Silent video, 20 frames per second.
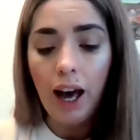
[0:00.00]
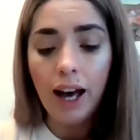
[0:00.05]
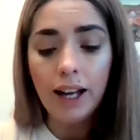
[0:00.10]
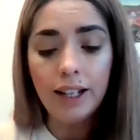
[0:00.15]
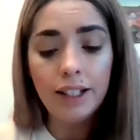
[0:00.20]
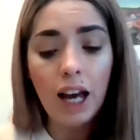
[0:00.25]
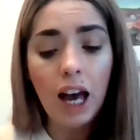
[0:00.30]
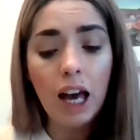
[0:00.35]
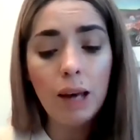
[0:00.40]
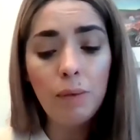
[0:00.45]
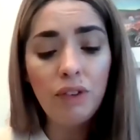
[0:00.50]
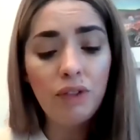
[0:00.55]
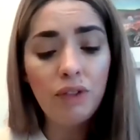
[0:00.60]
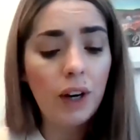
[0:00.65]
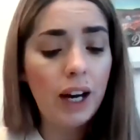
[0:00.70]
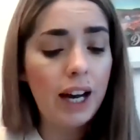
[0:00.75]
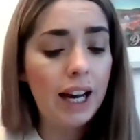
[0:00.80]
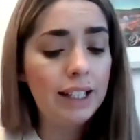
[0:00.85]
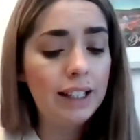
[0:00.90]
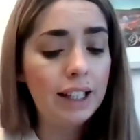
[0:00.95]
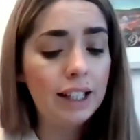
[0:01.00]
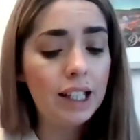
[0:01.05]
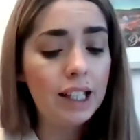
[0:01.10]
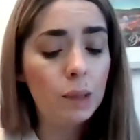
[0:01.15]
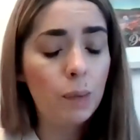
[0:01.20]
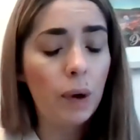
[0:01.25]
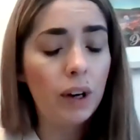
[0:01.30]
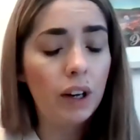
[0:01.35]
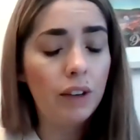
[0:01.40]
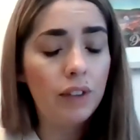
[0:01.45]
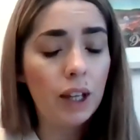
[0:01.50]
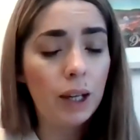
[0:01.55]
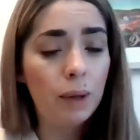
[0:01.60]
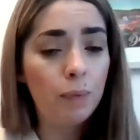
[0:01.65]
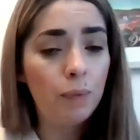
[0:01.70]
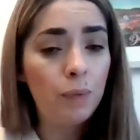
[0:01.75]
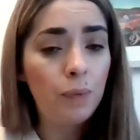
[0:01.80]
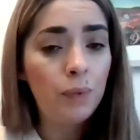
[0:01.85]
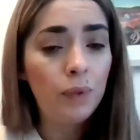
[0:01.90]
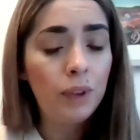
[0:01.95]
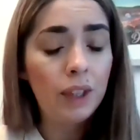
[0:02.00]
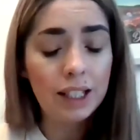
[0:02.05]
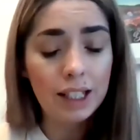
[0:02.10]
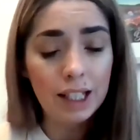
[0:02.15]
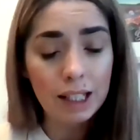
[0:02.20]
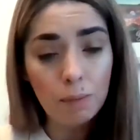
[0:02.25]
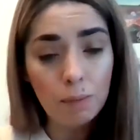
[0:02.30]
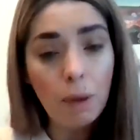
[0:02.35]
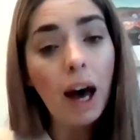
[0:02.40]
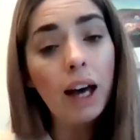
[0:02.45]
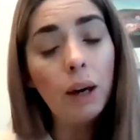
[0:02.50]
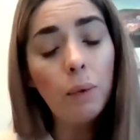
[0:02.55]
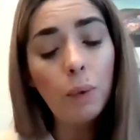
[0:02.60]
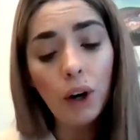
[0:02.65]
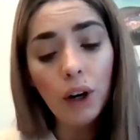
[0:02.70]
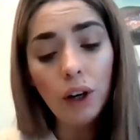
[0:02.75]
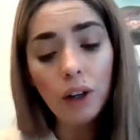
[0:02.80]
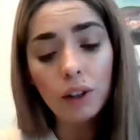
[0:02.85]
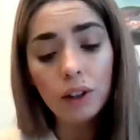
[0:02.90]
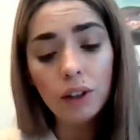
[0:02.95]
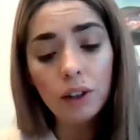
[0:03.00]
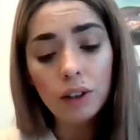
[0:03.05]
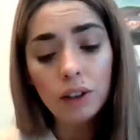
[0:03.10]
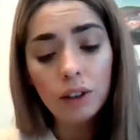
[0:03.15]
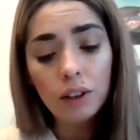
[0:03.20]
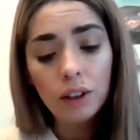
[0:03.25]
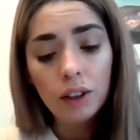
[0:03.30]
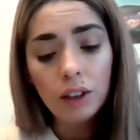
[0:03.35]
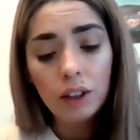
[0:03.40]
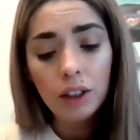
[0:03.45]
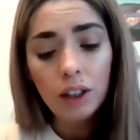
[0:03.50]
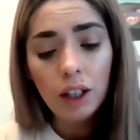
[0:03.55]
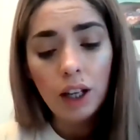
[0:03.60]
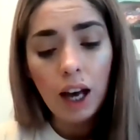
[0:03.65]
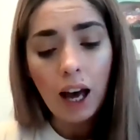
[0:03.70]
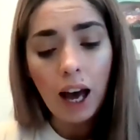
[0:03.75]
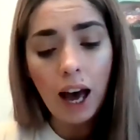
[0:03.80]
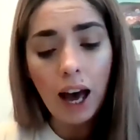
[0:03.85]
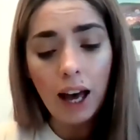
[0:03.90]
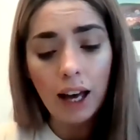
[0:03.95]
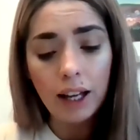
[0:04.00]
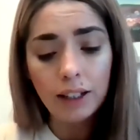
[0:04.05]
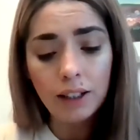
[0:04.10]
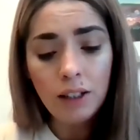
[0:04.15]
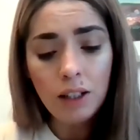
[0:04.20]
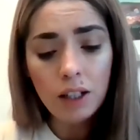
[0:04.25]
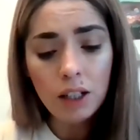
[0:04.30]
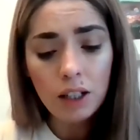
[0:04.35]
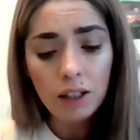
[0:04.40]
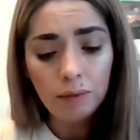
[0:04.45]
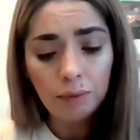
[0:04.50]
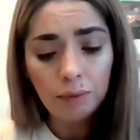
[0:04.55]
And I'm afraid this is one of them. This is my work, and